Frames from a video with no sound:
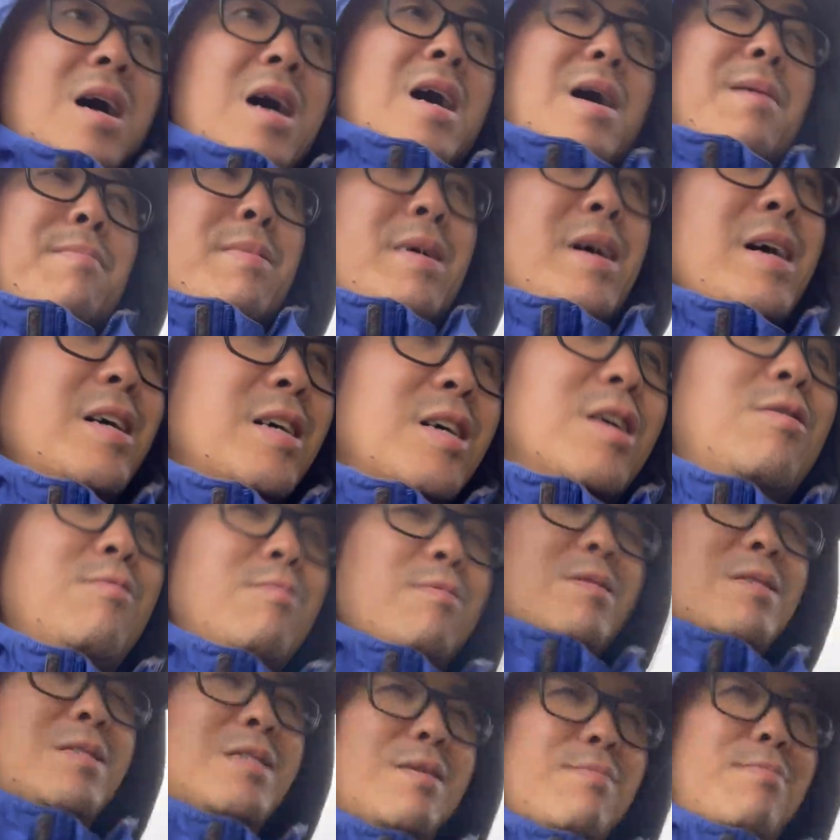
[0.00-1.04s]
I'm not
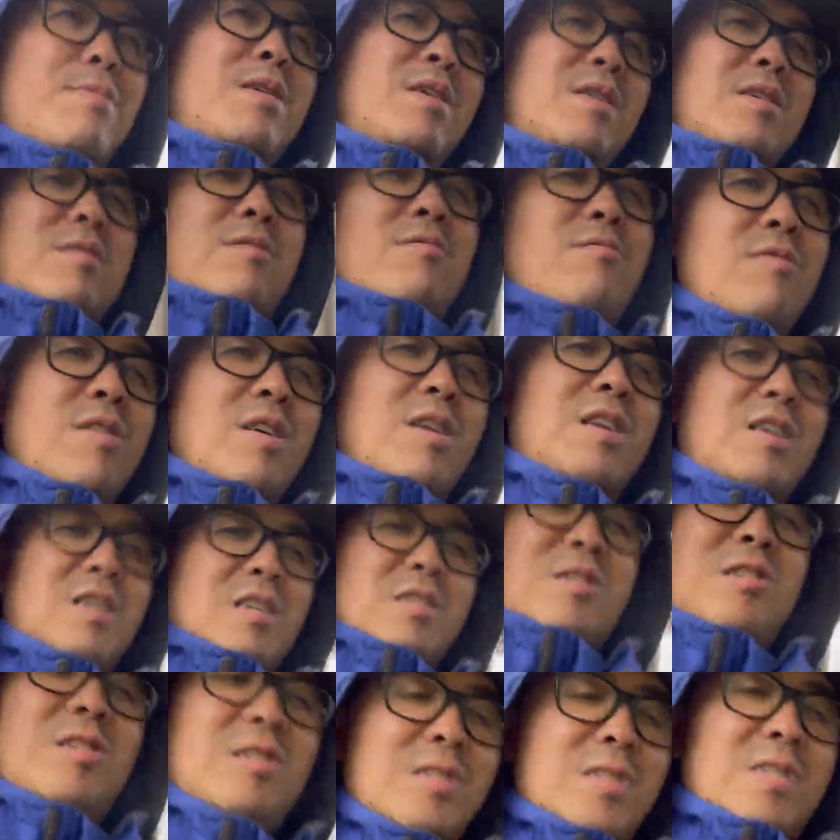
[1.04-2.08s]
going to be running
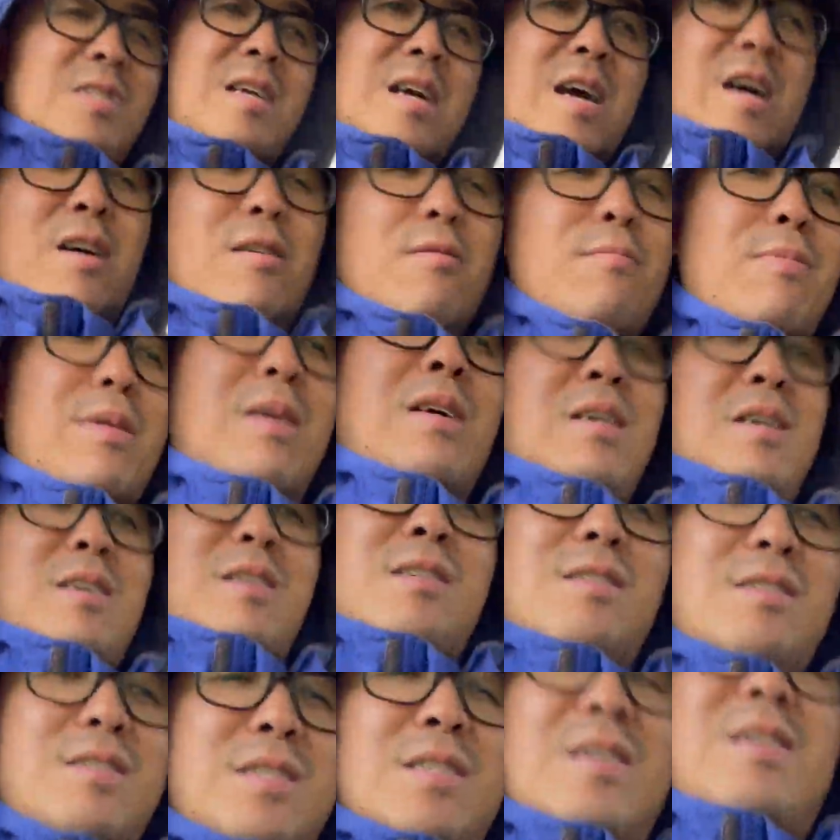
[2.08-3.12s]
just now
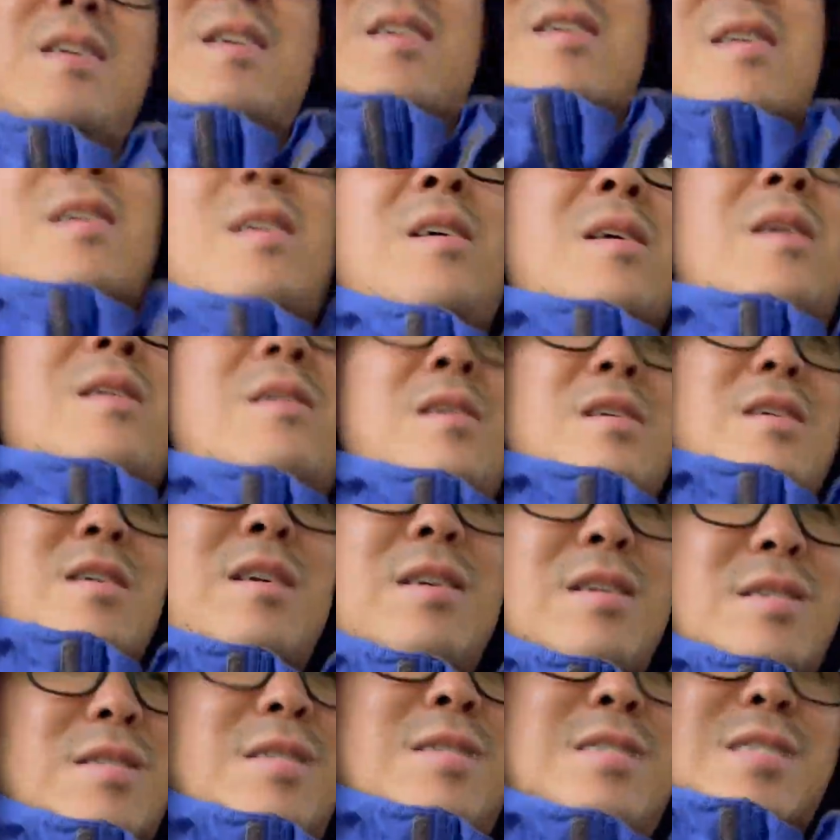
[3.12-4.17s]
because
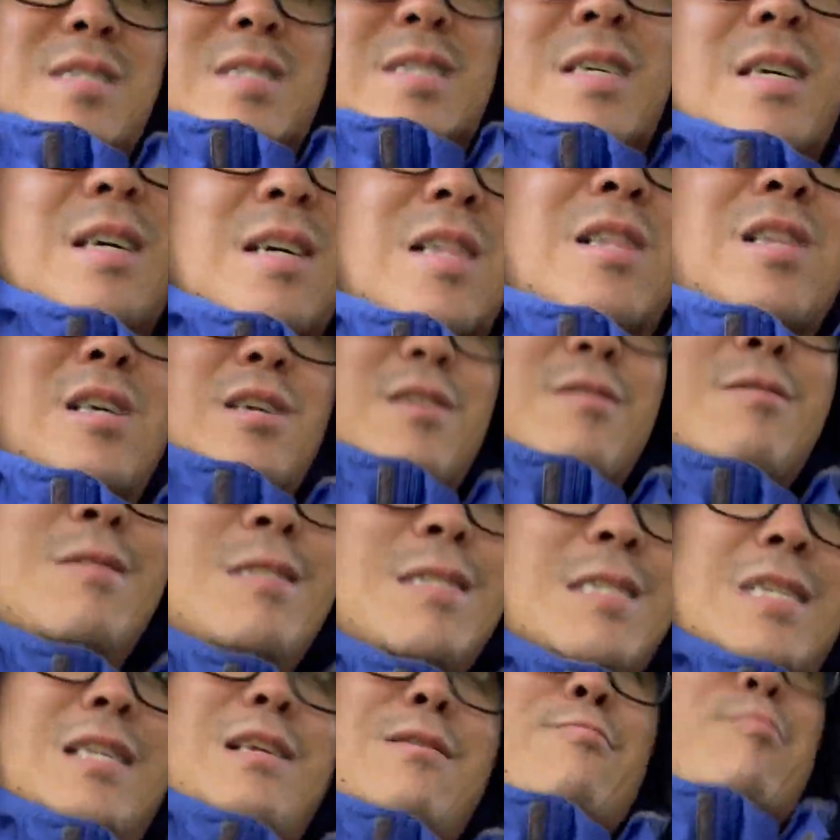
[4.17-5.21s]
it's a little
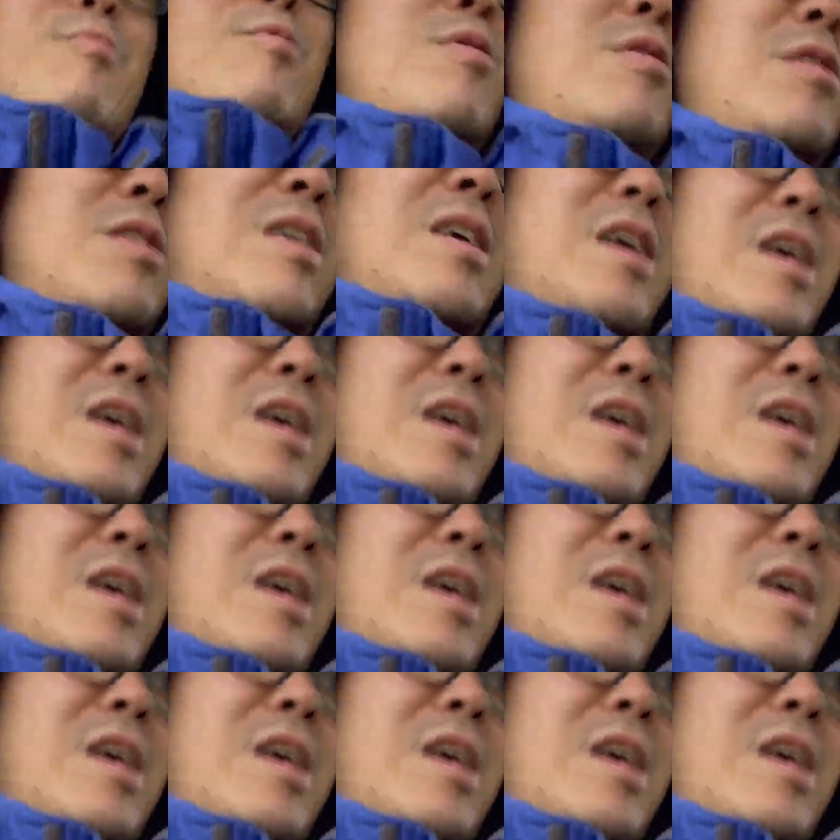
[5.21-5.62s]
slippery